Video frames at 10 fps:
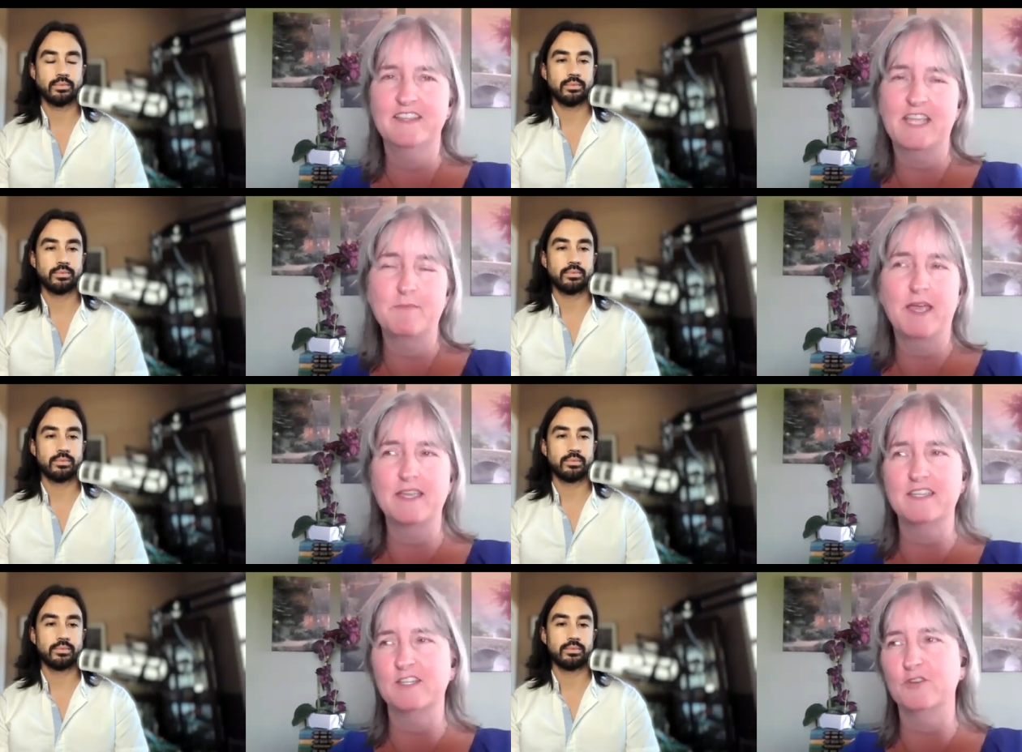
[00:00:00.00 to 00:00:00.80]
Speaker 1: they
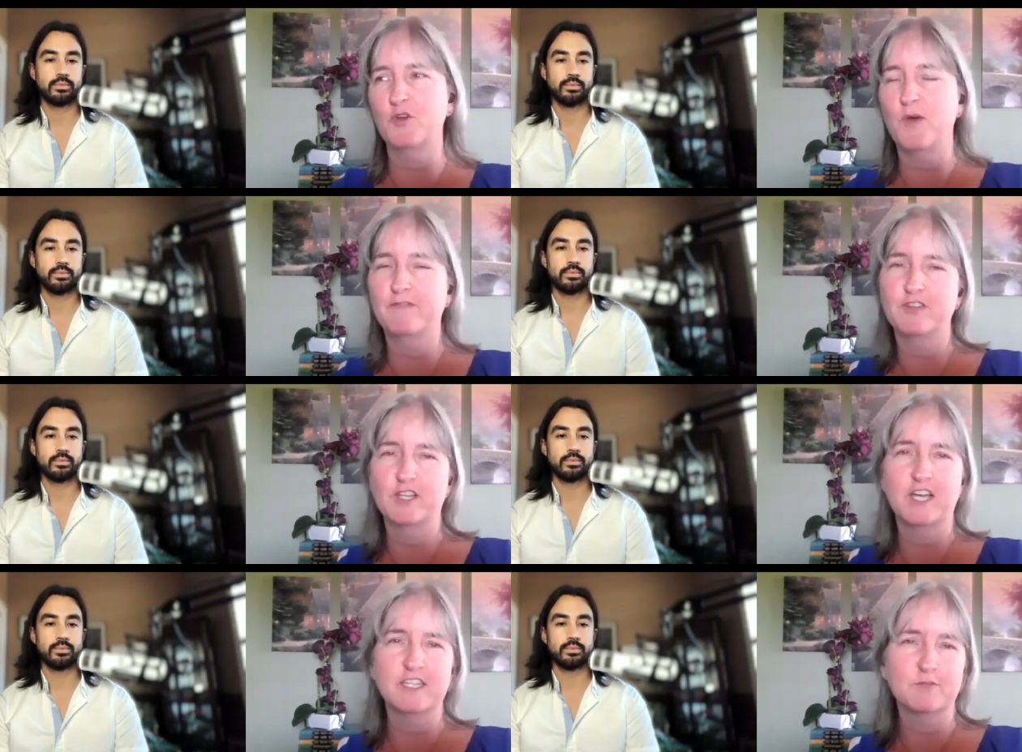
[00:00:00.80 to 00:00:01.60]
might, you know, go after the
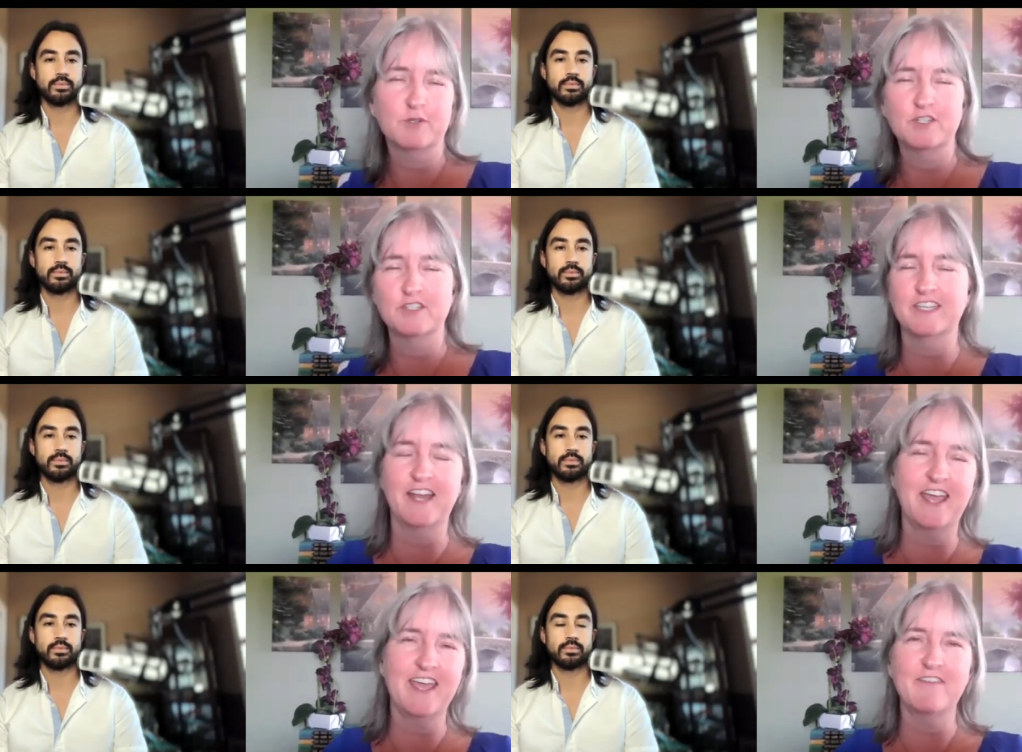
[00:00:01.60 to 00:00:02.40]
customers
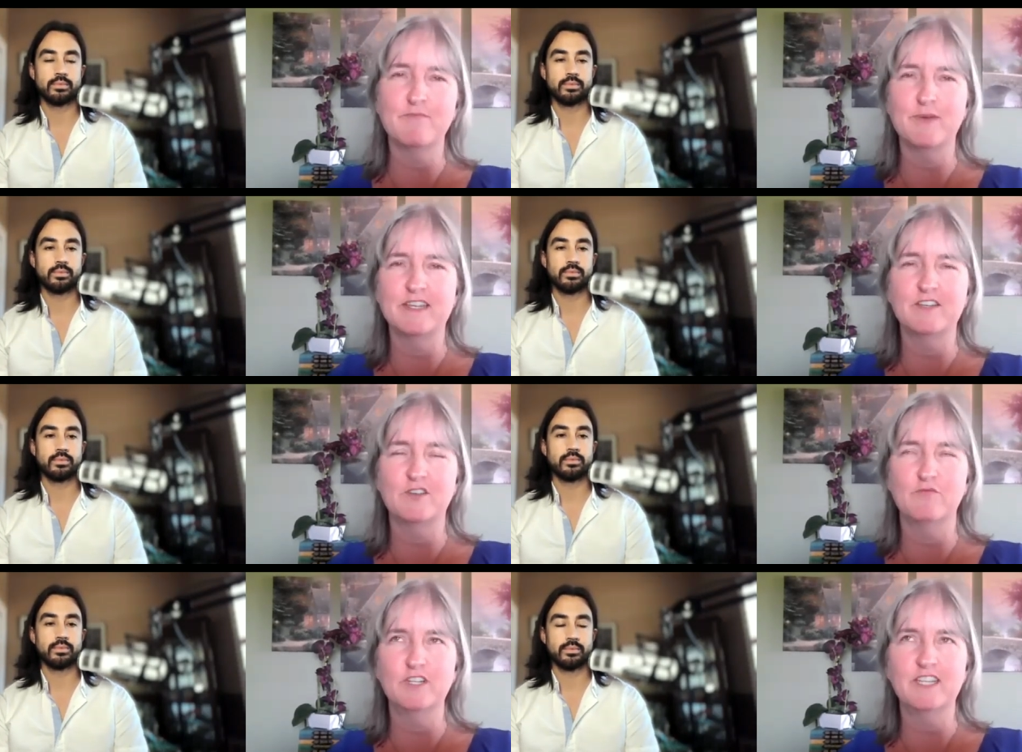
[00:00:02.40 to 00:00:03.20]
that I have, but
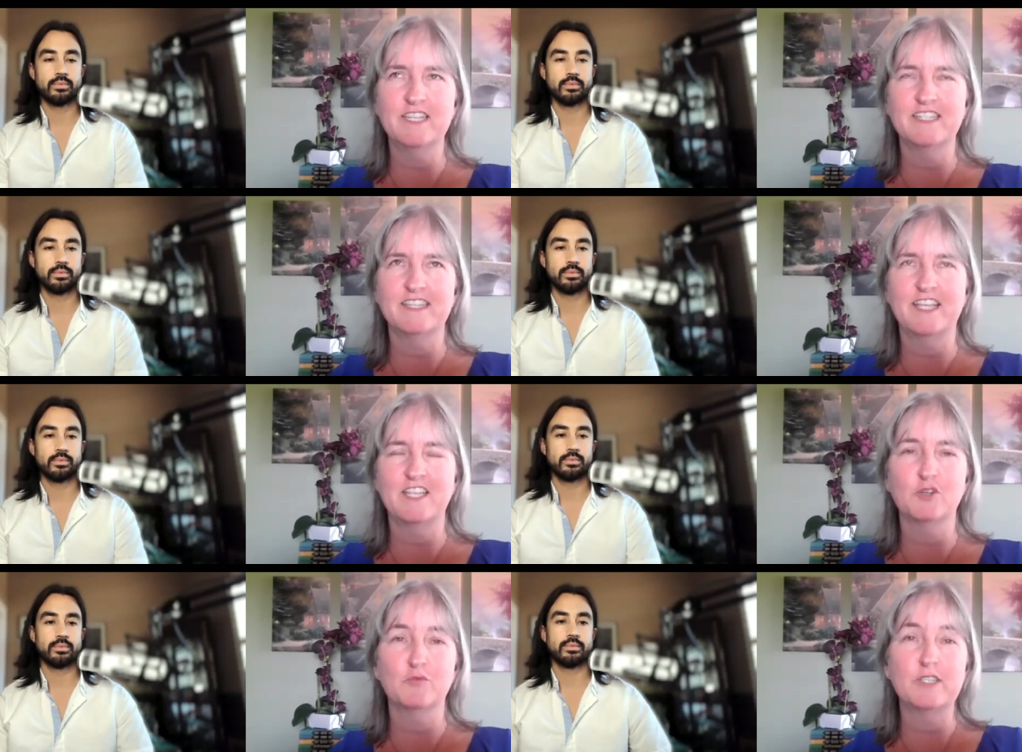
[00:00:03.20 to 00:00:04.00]
realizing that
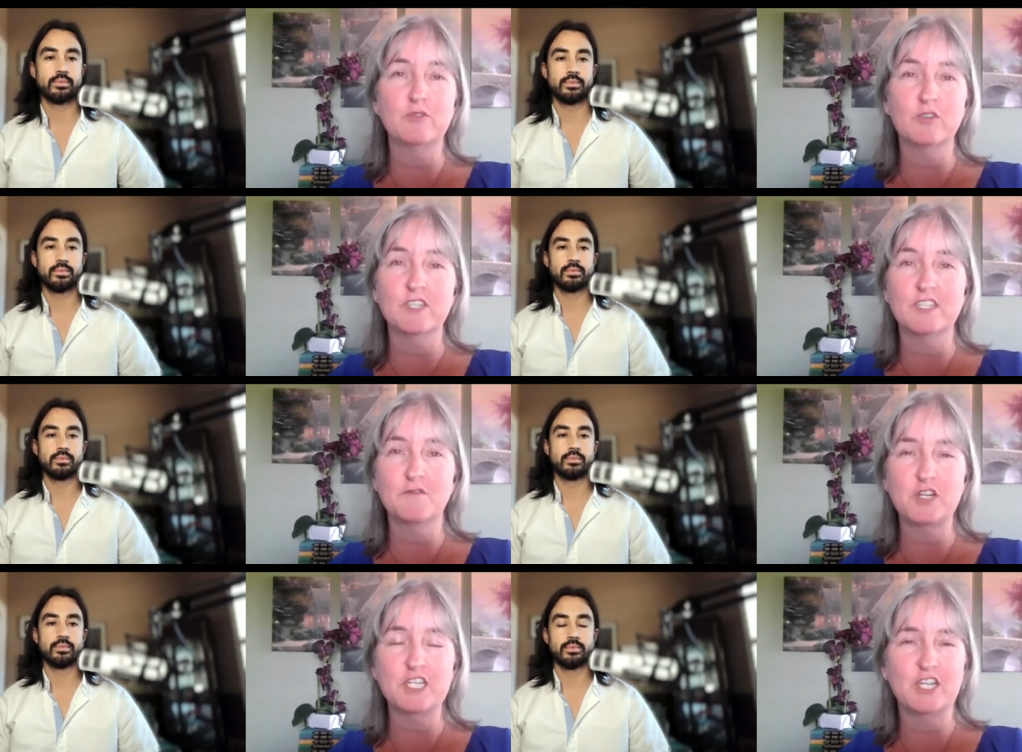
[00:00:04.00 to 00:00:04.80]
you're resources
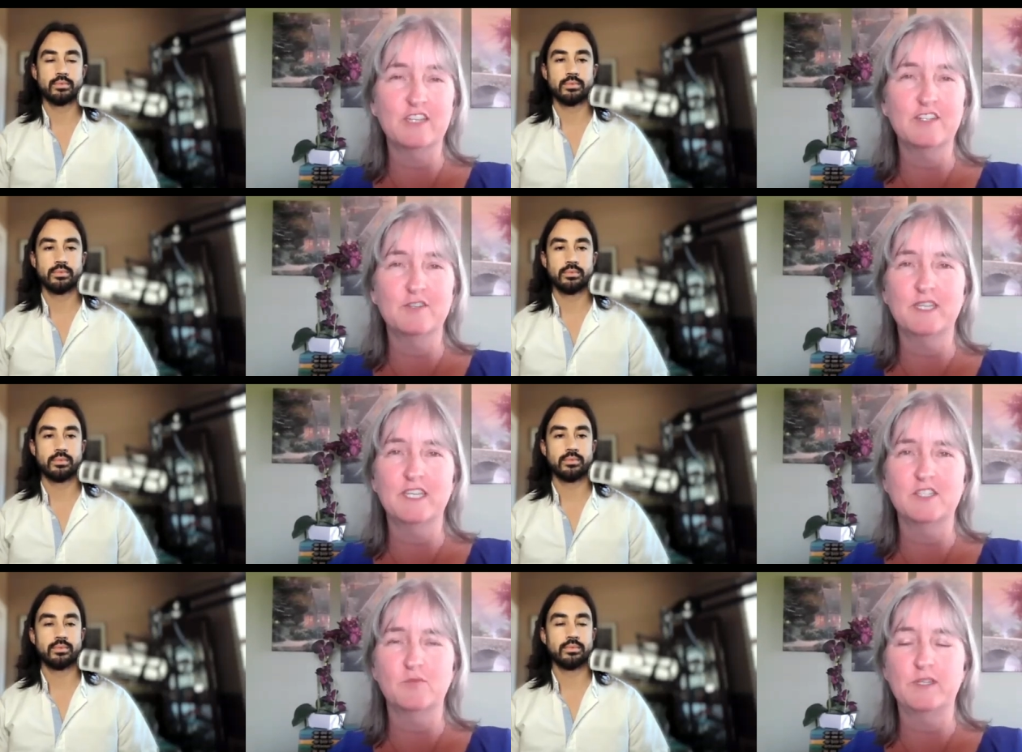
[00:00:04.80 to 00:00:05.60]
for each other
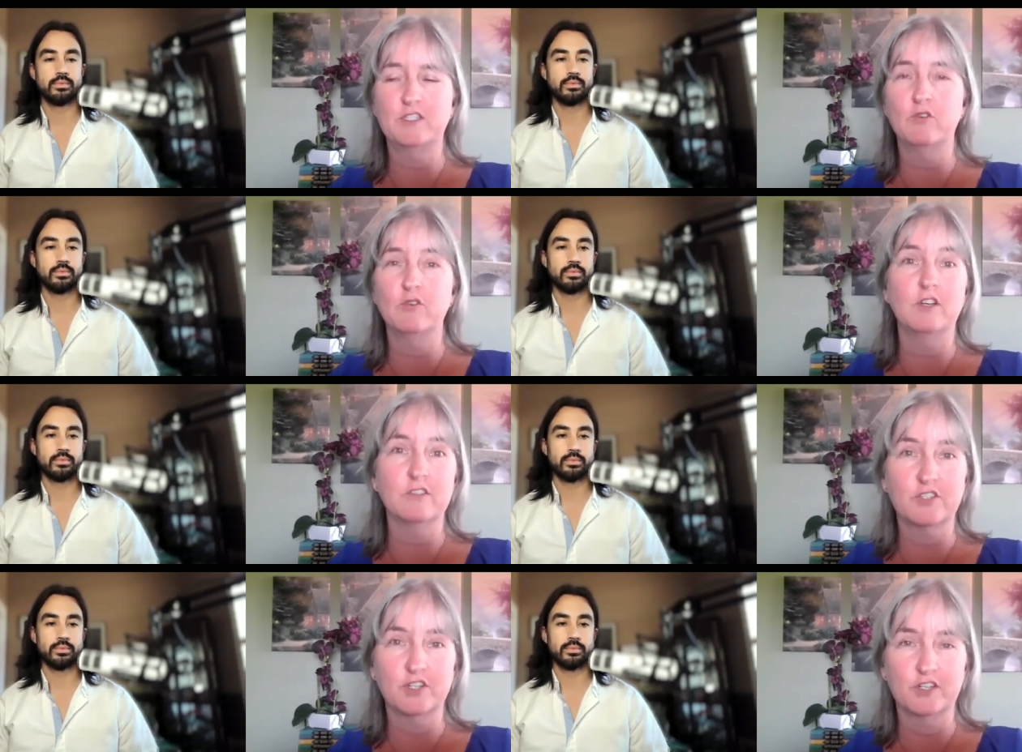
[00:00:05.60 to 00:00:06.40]
because we don't all
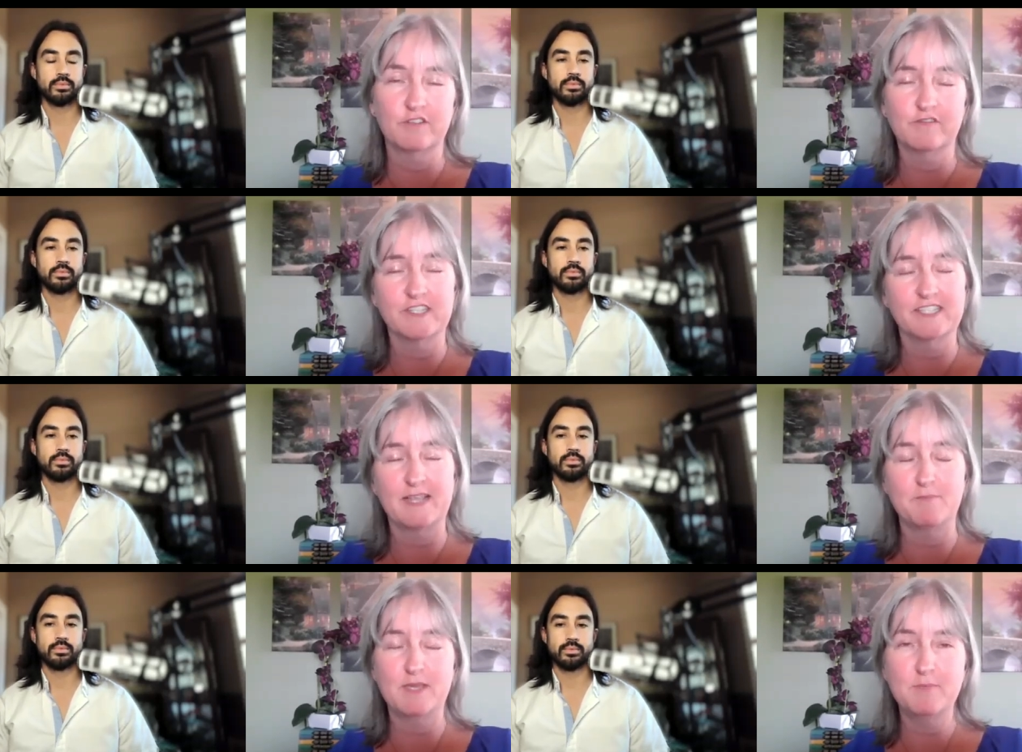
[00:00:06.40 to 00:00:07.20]
serve the
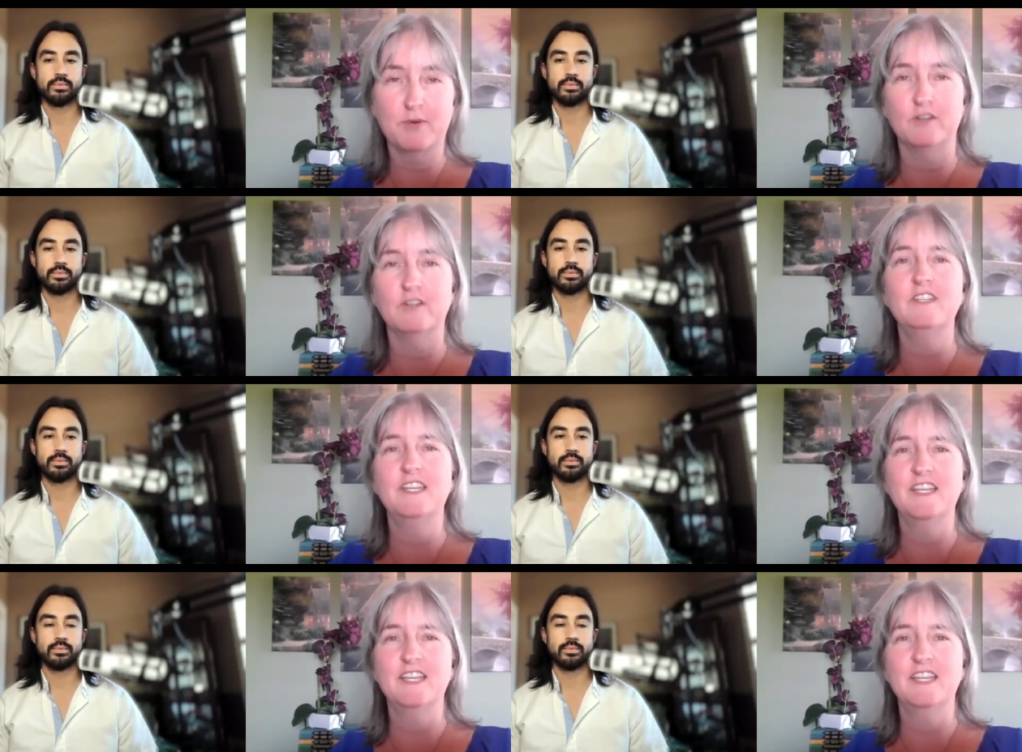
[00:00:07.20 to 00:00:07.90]
same people.